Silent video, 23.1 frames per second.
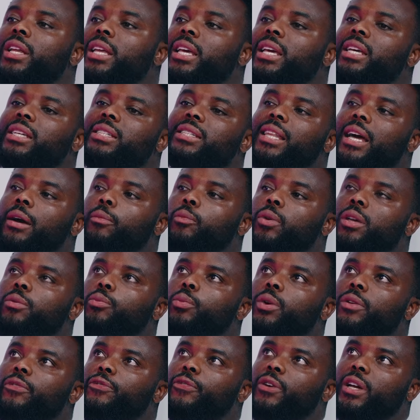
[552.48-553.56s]
it is that
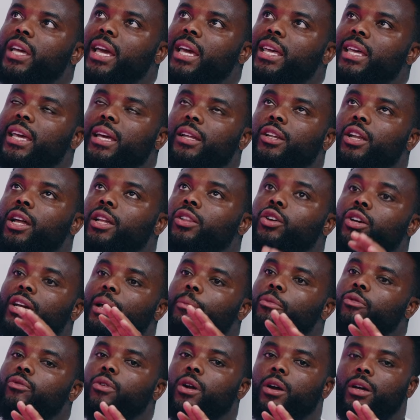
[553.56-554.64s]
we forget? Yeah, like, don't get
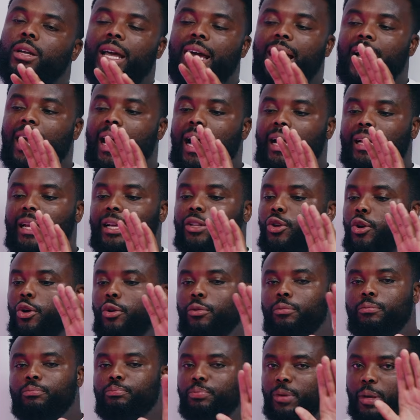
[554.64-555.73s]
me wrong. Like, and I know
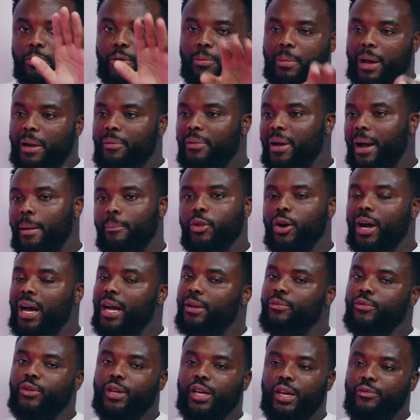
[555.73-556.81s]
people might. I'm not
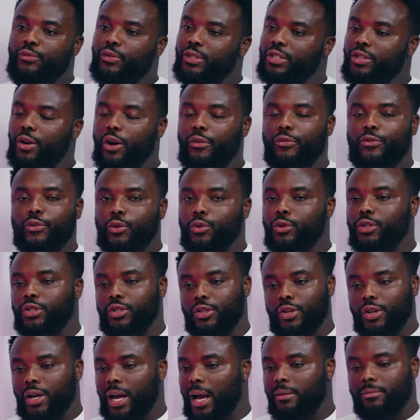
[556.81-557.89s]
advocating for. Of course,
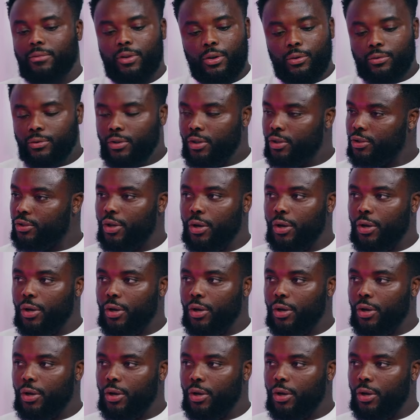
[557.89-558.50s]
I don't condone